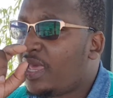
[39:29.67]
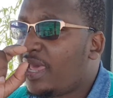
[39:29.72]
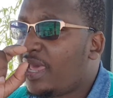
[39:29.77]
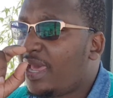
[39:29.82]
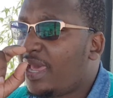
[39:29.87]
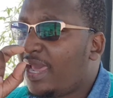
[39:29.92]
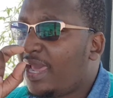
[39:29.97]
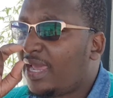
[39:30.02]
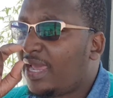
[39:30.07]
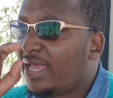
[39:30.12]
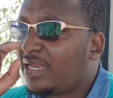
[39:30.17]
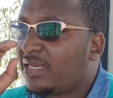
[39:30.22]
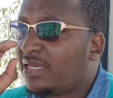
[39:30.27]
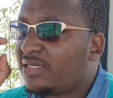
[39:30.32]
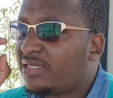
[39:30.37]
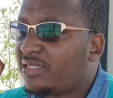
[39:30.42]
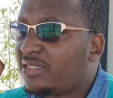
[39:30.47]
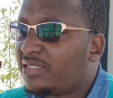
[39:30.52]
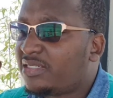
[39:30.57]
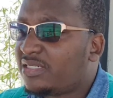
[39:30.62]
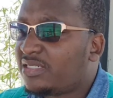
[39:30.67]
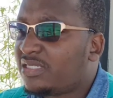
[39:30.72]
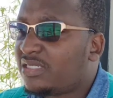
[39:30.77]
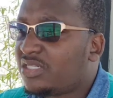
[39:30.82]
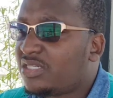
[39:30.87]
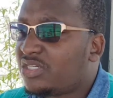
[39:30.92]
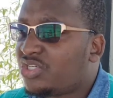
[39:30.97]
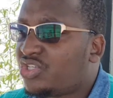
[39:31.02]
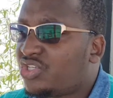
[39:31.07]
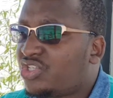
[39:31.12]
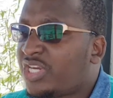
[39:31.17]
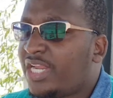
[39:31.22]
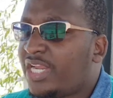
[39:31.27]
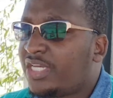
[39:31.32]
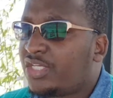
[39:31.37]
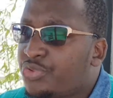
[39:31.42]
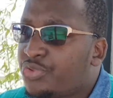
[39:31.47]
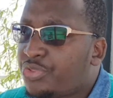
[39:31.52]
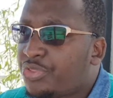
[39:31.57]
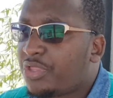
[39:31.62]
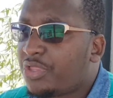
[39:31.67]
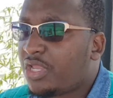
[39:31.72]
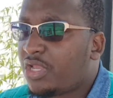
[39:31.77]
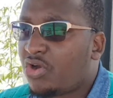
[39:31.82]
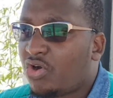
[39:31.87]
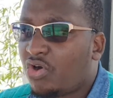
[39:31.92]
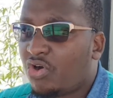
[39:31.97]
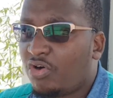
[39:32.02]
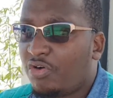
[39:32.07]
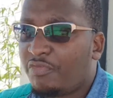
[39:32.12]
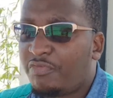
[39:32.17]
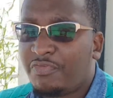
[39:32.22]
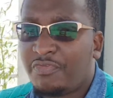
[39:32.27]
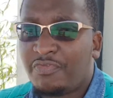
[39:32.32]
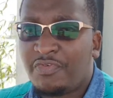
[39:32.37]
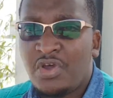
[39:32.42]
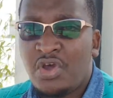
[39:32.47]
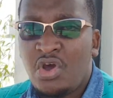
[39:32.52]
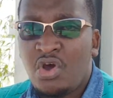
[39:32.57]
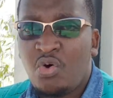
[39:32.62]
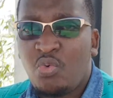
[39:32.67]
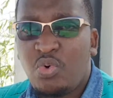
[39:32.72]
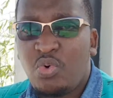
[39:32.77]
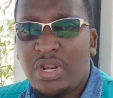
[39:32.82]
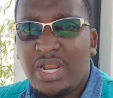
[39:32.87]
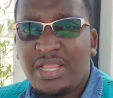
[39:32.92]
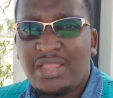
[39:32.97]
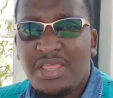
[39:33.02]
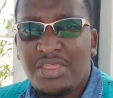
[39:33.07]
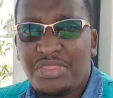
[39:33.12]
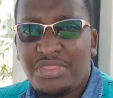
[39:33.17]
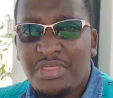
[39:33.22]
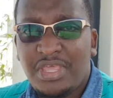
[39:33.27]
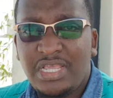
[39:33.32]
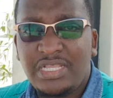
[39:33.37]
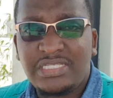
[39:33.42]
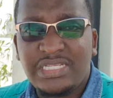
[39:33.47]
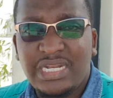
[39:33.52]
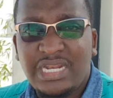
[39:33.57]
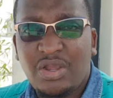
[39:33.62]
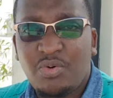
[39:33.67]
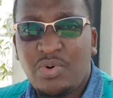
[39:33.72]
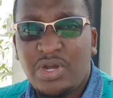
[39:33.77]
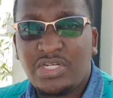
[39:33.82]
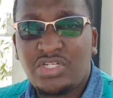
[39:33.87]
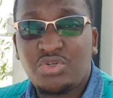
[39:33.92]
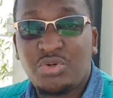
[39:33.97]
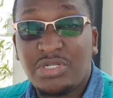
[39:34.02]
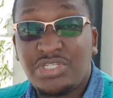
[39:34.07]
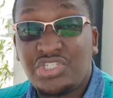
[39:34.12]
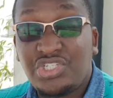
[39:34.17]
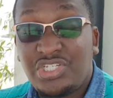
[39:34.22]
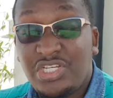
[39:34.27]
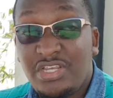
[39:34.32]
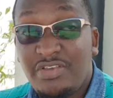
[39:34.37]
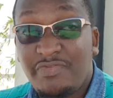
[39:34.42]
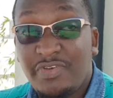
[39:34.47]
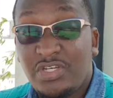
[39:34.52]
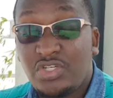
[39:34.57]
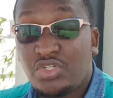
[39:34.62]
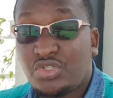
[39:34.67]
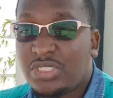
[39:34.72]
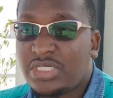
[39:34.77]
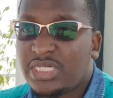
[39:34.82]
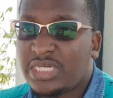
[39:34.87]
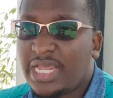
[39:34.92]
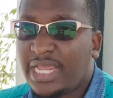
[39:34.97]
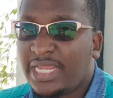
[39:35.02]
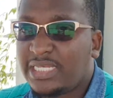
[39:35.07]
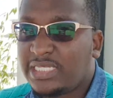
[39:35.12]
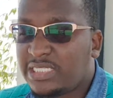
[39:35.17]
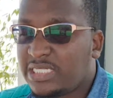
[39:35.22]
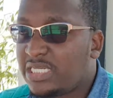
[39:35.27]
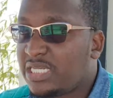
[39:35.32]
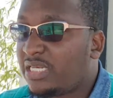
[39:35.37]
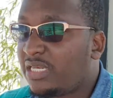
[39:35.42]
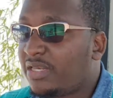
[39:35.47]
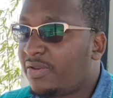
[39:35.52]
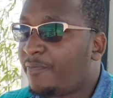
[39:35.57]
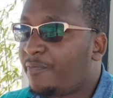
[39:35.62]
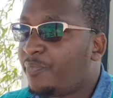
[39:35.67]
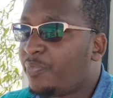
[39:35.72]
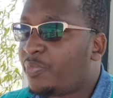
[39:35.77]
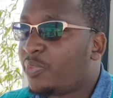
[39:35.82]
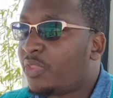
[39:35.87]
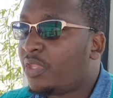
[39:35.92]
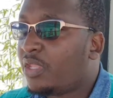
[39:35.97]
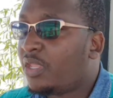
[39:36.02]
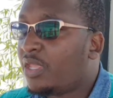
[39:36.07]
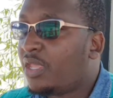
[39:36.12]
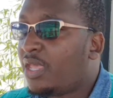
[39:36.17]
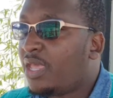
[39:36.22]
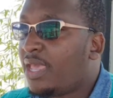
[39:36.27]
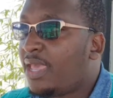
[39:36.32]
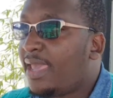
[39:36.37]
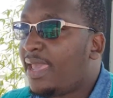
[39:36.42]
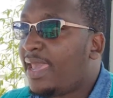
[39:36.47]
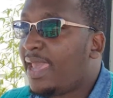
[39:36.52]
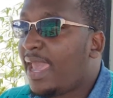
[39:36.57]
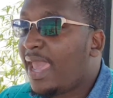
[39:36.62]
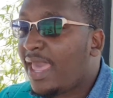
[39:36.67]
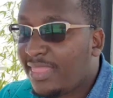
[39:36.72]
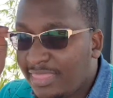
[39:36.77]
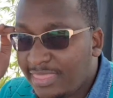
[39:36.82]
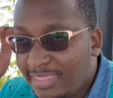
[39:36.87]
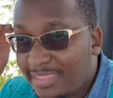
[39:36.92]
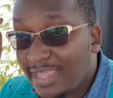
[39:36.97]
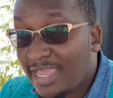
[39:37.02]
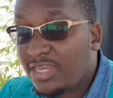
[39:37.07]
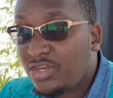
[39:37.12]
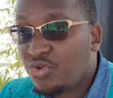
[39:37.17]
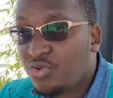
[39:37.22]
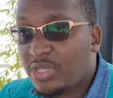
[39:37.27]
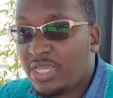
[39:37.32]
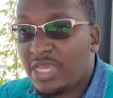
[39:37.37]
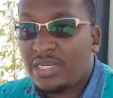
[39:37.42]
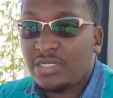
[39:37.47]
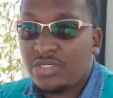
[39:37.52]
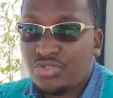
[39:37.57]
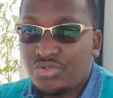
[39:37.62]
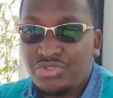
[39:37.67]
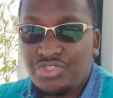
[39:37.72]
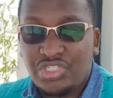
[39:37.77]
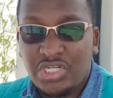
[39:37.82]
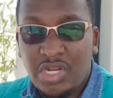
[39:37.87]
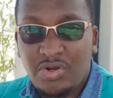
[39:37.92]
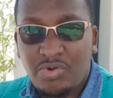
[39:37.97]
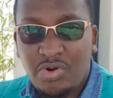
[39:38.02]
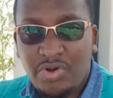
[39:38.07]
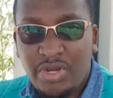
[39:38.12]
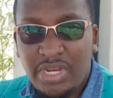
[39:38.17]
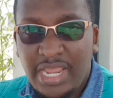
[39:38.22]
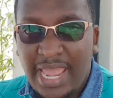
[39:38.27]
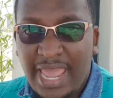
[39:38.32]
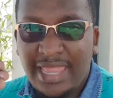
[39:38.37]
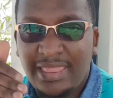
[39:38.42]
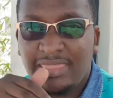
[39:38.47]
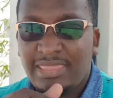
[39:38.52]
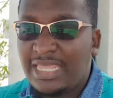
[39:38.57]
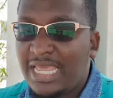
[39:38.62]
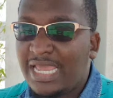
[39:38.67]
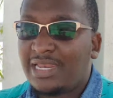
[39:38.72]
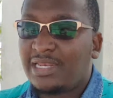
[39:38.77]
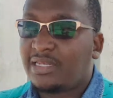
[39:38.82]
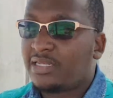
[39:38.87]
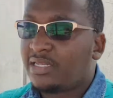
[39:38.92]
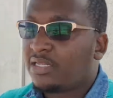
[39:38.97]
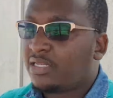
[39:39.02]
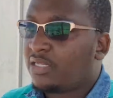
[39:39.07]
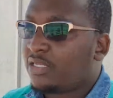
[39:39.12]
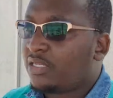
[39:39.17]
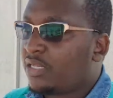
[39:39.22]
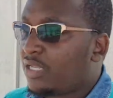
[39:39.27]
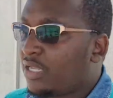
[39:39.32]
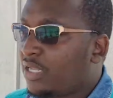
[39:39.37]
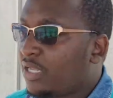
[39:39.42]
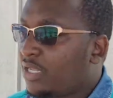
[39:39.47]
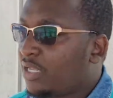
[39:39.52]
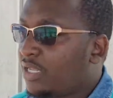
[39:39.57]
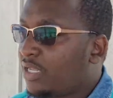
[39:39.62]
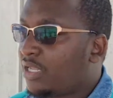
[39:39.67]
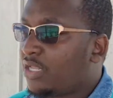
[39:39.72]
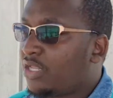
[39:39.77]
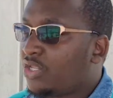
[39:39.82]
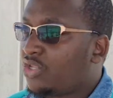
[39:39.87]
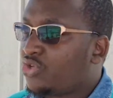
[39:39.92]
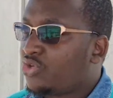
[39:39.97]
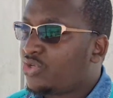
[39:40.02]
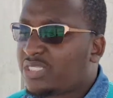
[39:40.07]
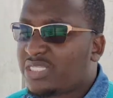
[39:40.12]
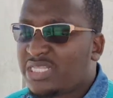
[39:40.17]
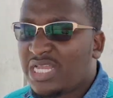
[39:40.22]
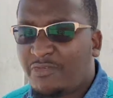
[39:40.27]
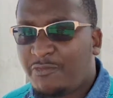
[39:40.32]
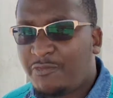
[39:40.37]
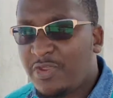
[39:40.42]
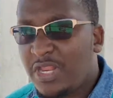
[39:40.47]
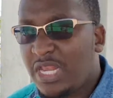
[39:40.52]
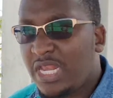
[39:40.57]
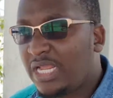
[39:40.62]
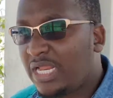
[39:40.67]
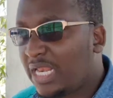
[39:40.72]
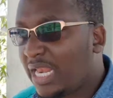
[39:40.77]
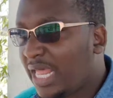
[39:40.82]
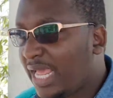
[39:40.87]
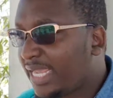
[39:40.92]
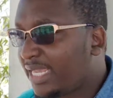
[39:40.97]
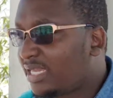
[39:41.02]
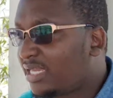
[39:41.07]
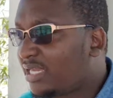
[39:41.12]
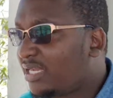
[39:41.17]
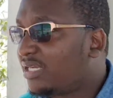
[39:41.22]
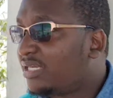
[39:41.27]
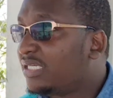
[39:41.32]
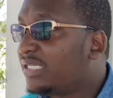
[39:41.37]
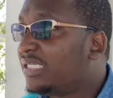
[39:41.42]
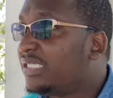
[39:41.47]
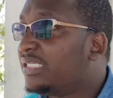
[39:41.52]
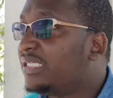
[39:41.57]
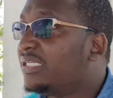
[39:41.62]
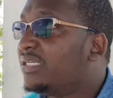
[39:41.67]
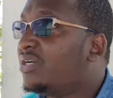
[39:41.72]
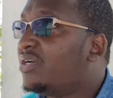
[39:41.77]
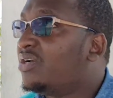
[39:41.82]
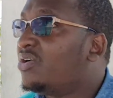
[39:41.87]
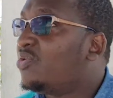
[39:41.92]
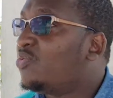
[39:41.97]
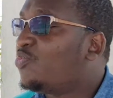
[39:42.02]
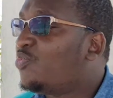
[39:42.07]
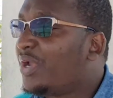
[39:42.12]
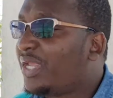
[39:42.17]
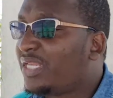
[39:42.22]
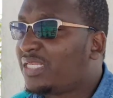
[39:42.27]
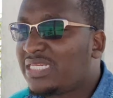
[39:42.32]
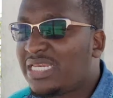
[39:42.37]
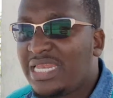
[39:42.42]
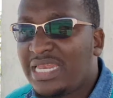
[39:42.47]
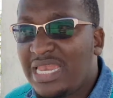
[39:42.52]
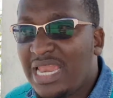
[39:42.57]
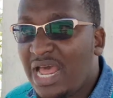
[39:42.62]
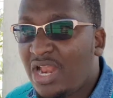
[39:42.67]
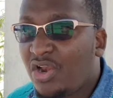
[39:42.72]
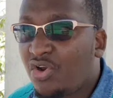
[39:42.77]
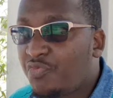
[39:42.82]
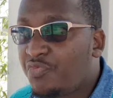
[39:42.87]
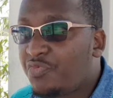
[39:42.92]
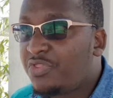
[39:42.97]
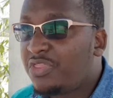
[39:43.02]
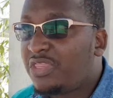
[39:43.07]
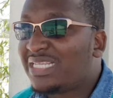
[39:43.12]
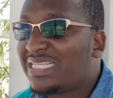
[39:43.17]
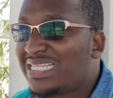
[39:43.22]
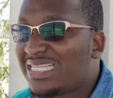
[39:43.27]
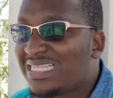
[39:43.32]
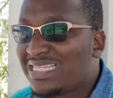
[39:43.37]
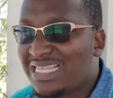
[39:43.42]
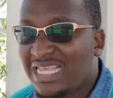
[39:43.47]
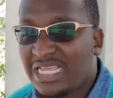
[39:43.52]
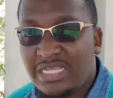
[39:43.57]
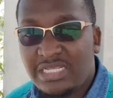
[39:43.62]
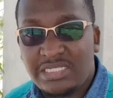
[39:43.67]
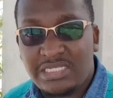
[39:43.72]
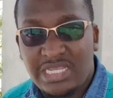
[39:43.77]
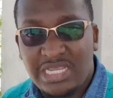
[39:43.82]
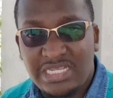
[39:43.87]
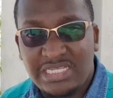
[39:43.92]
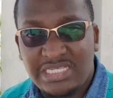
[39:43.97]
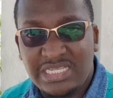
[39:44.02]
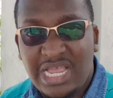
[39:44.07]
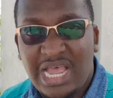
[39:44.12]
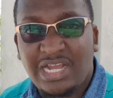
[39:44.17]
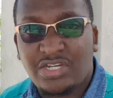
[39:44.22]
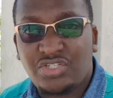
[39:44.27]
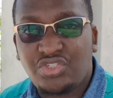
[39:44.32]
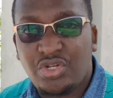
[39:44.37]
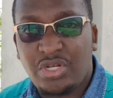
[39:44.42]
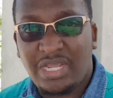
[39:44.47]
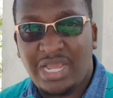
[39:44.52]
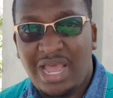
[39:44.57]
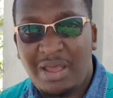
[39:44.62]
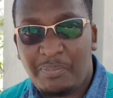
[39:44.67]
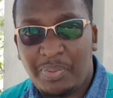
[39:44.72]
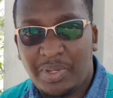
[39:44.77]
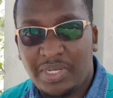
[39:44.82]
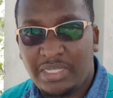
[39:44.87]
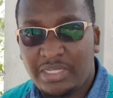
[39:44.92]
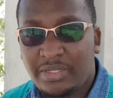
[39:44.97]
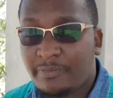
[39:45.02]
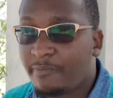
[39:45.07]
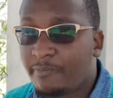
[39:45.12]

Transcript: and trying to think of what are the things that I want to achieve in 2019, and then you get into January, and then you start feeling like, wait, none of these things is actually happening.